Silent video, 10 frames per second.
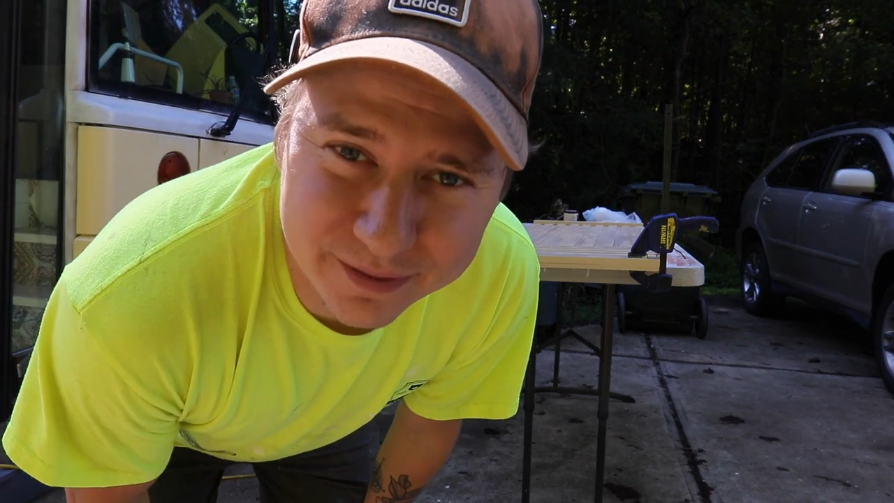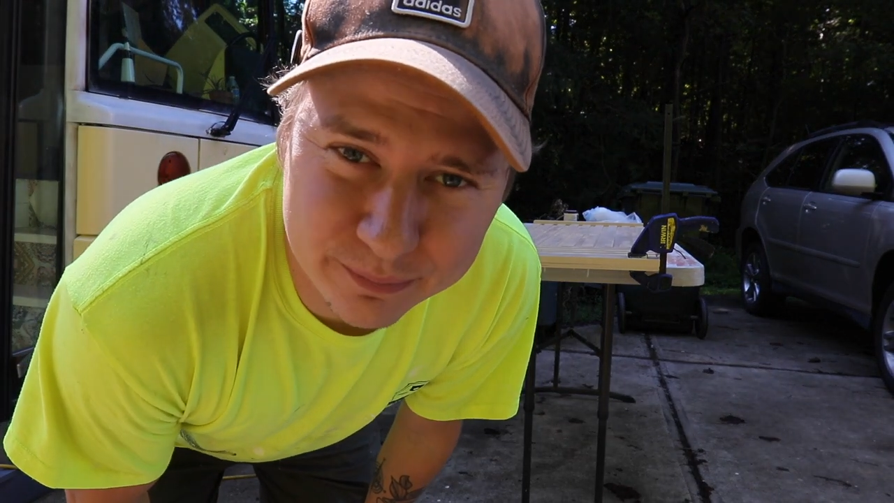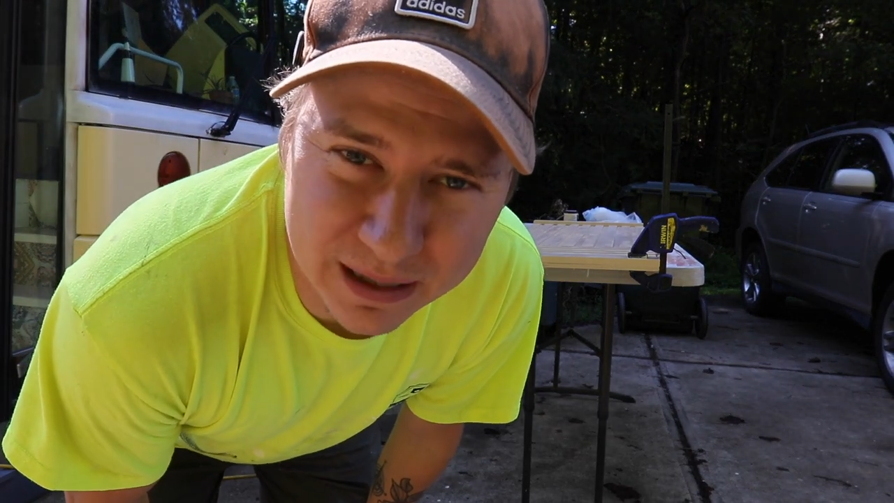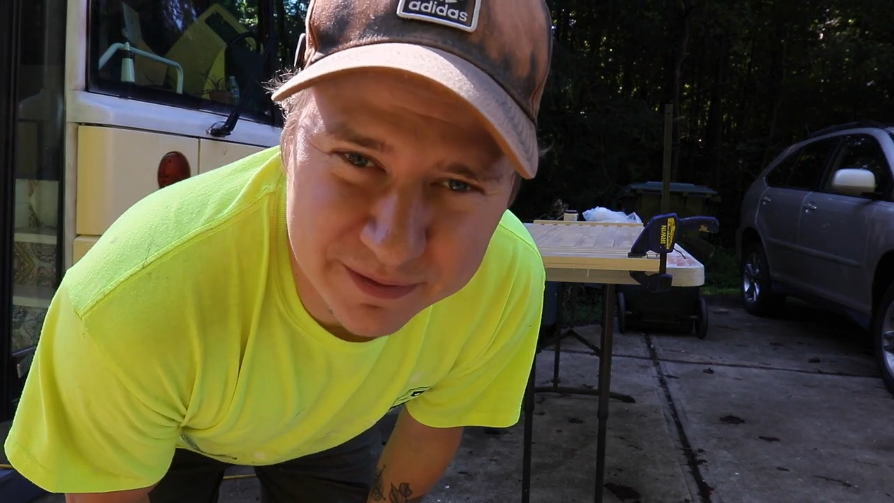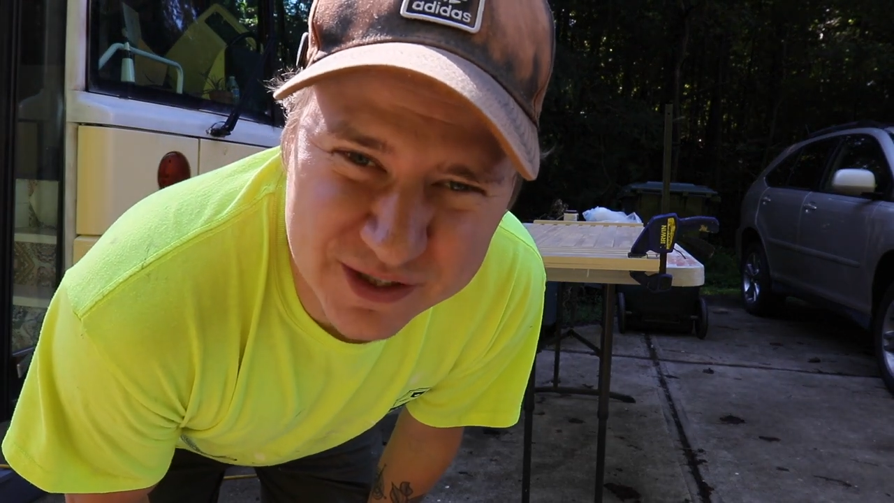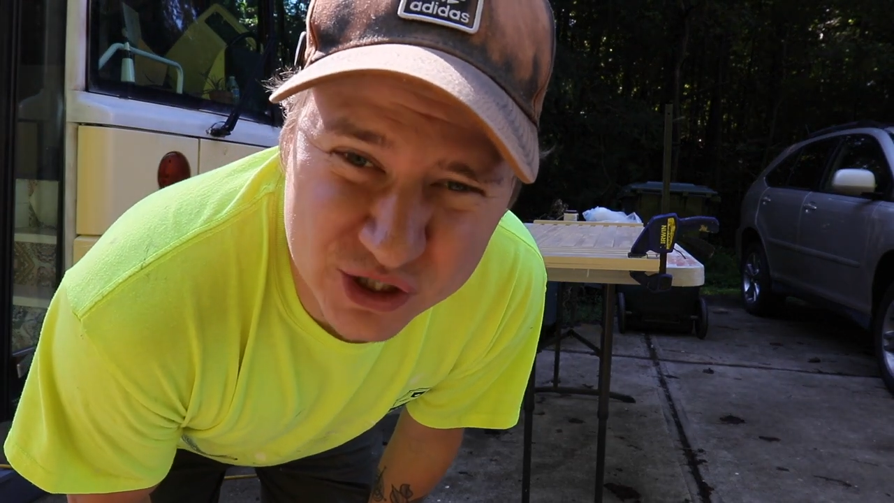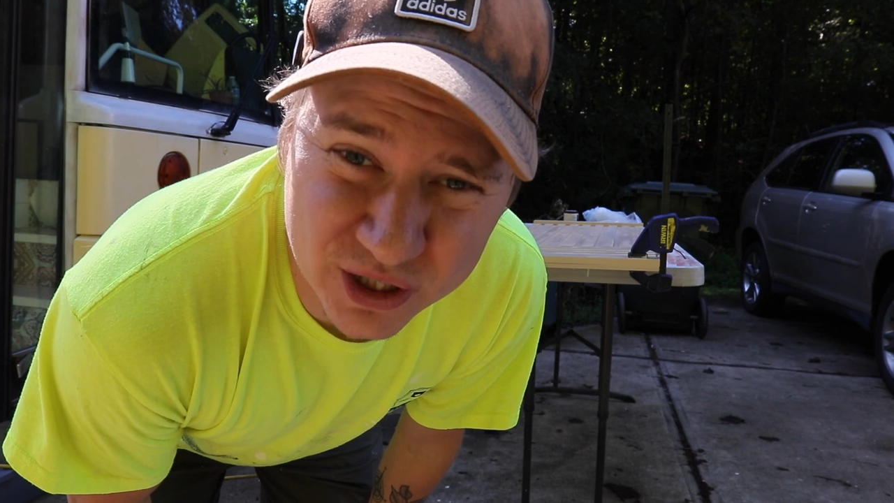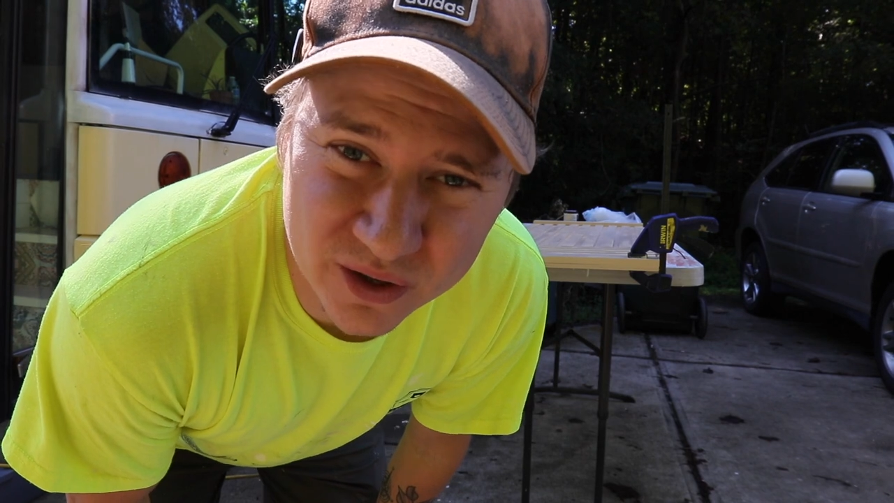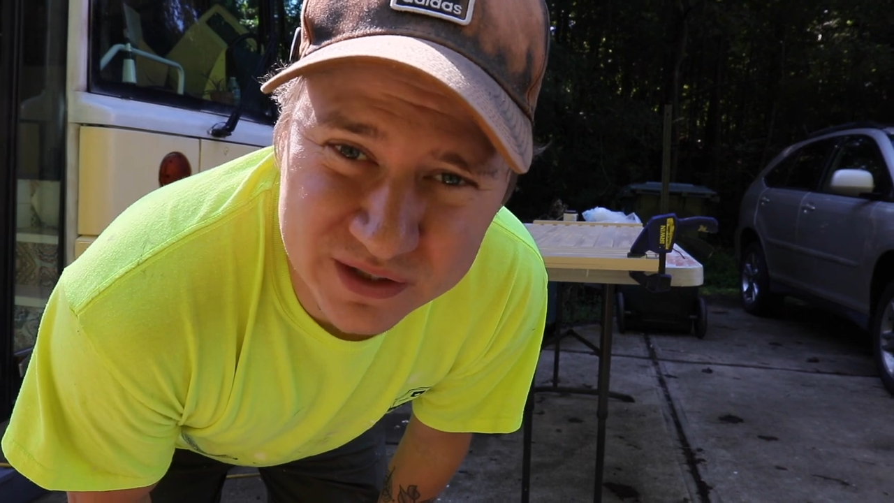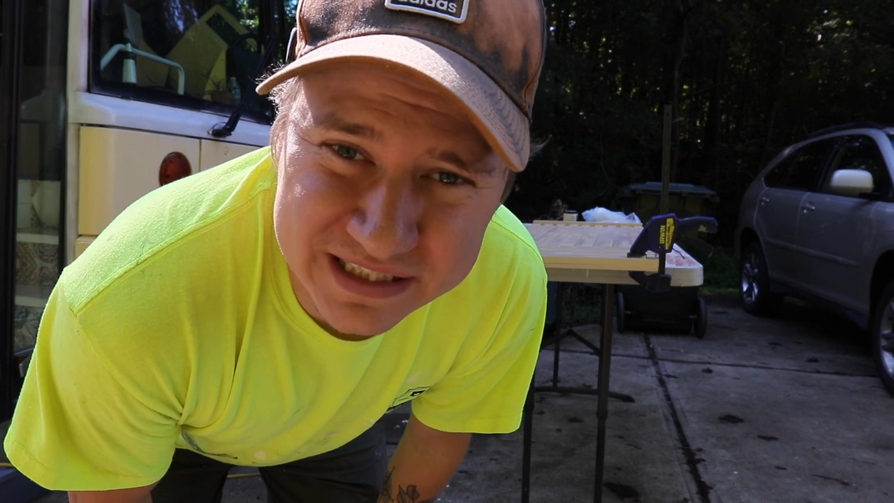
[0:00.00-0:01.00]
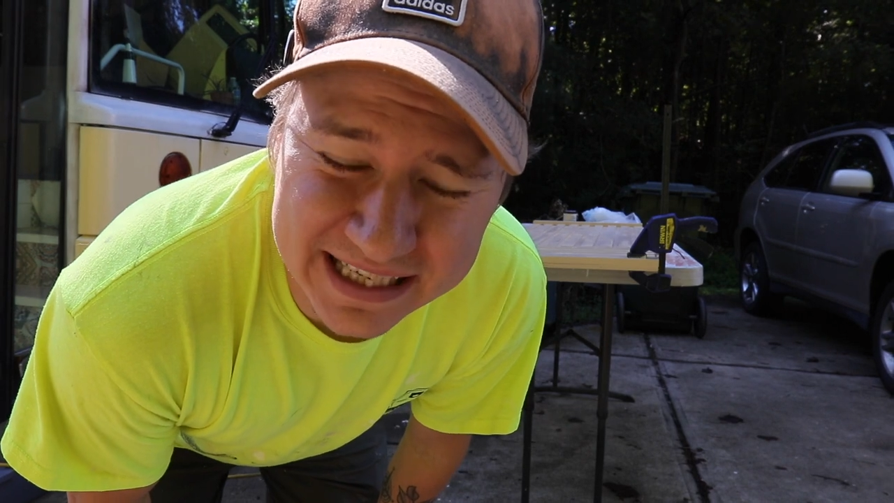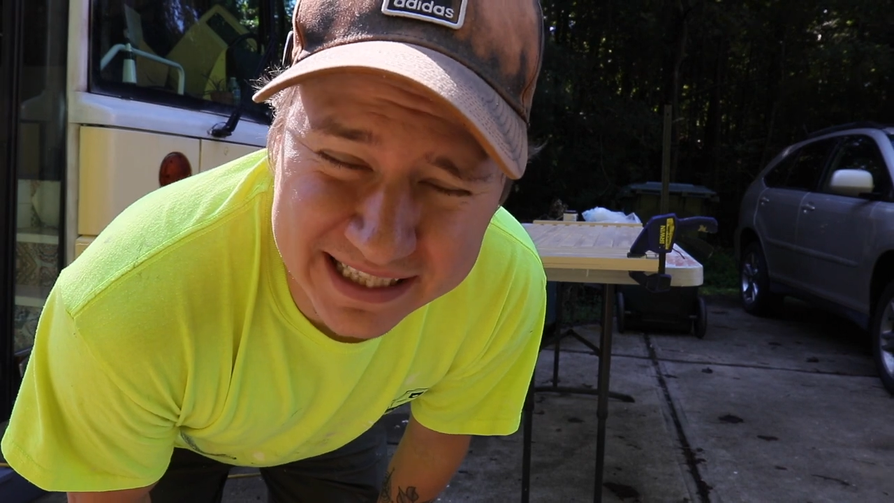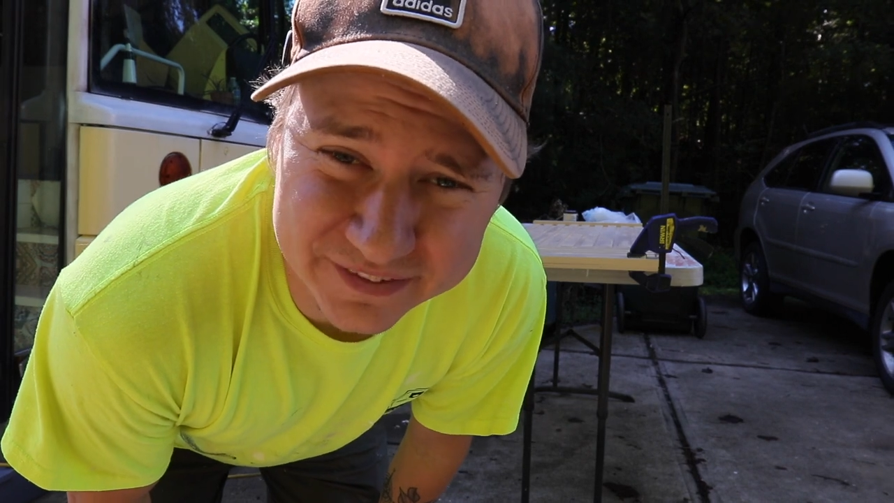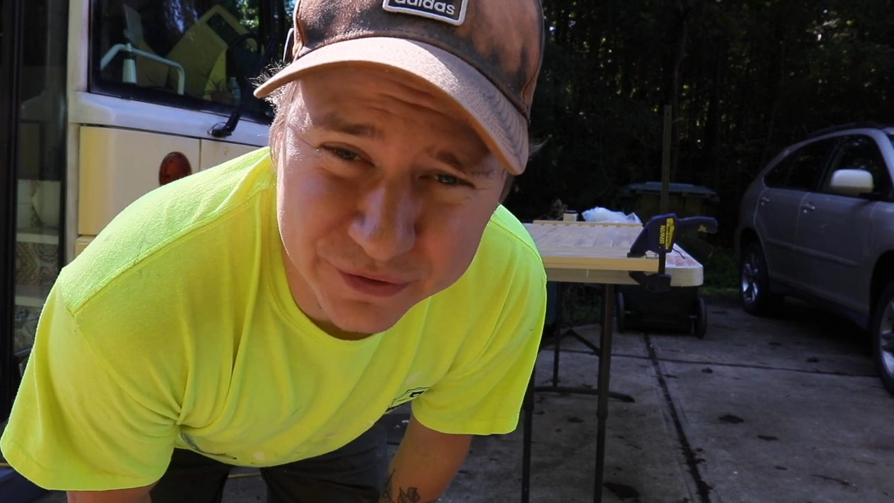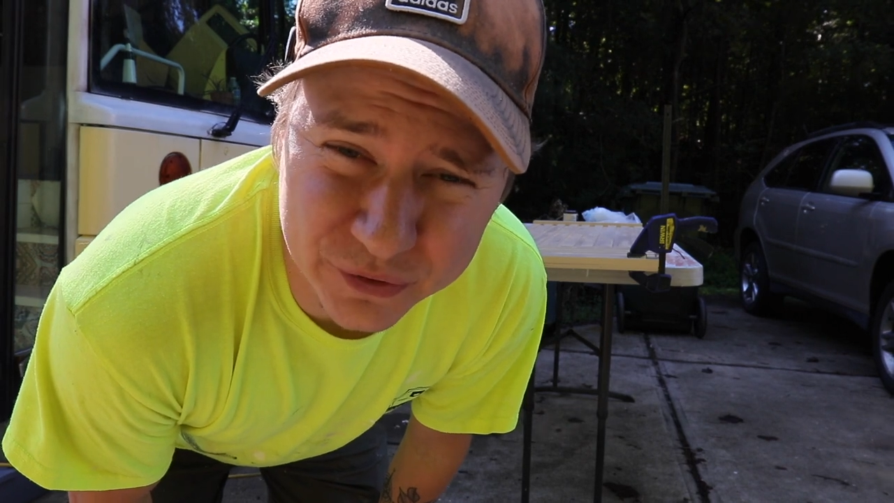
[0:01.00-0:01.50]
Probably just go take a
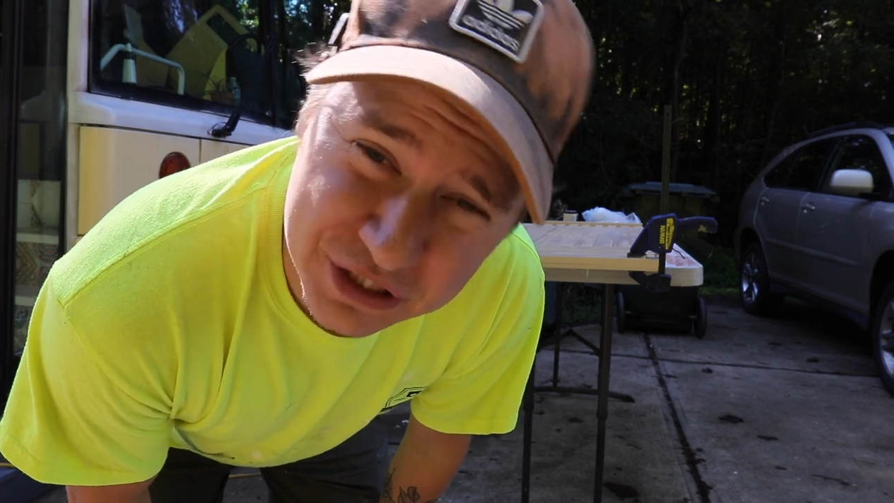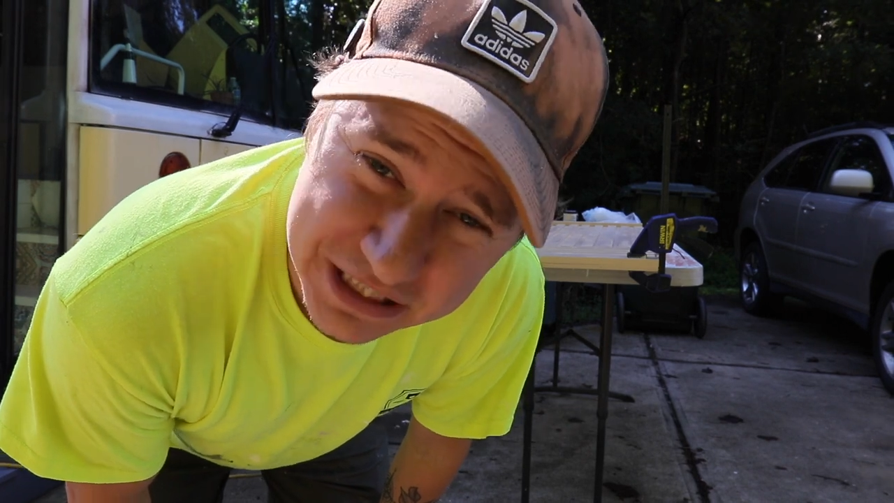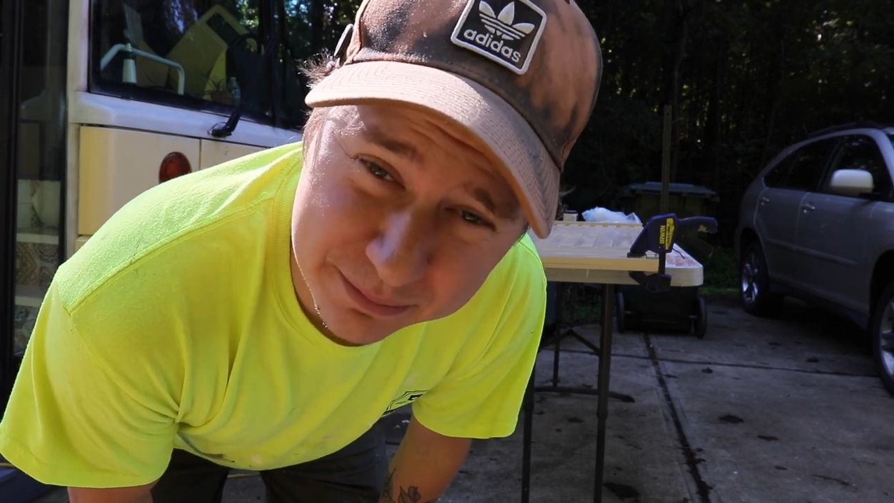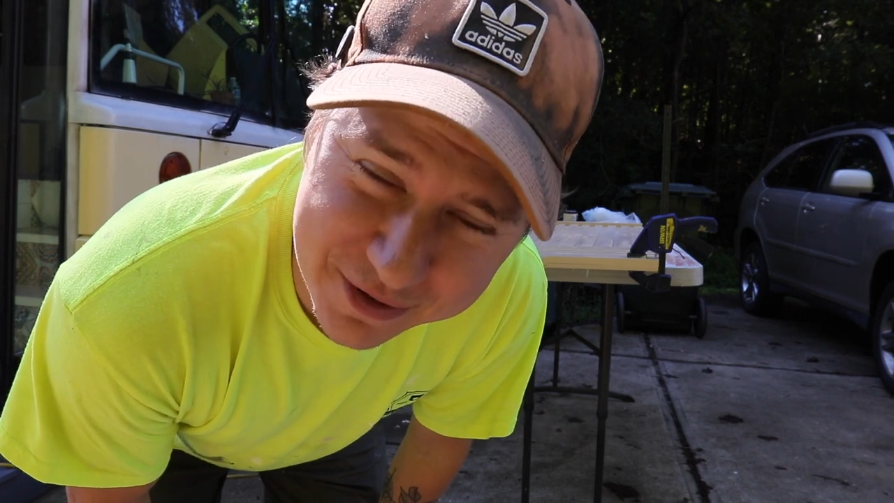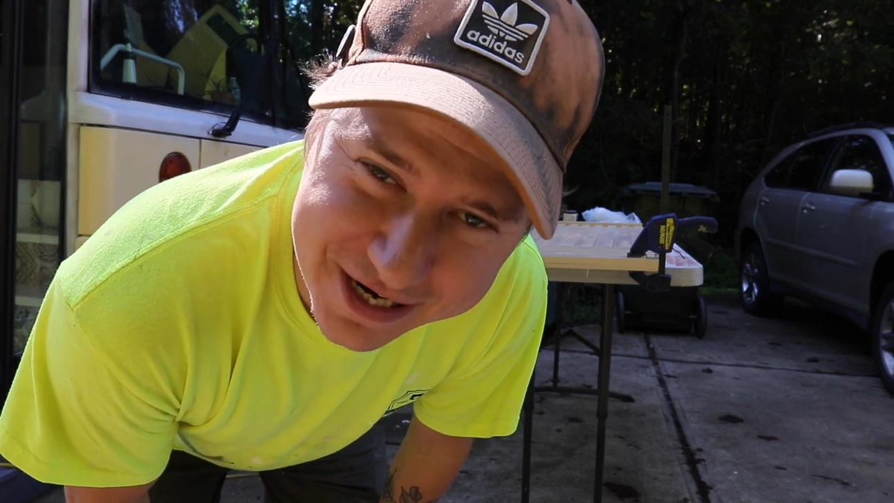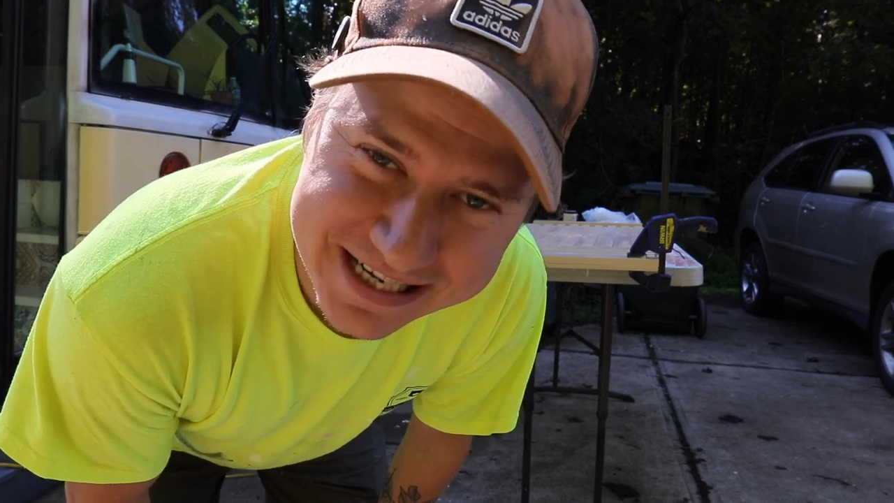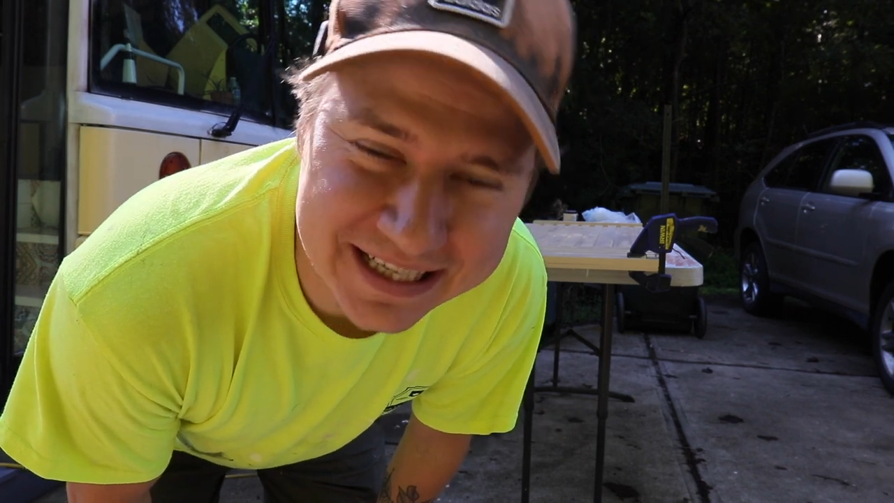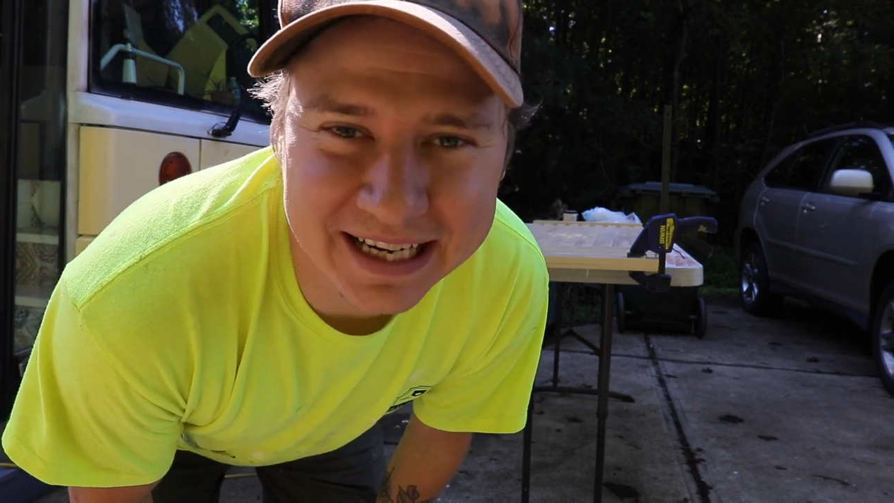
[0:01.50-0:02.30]
little tea break,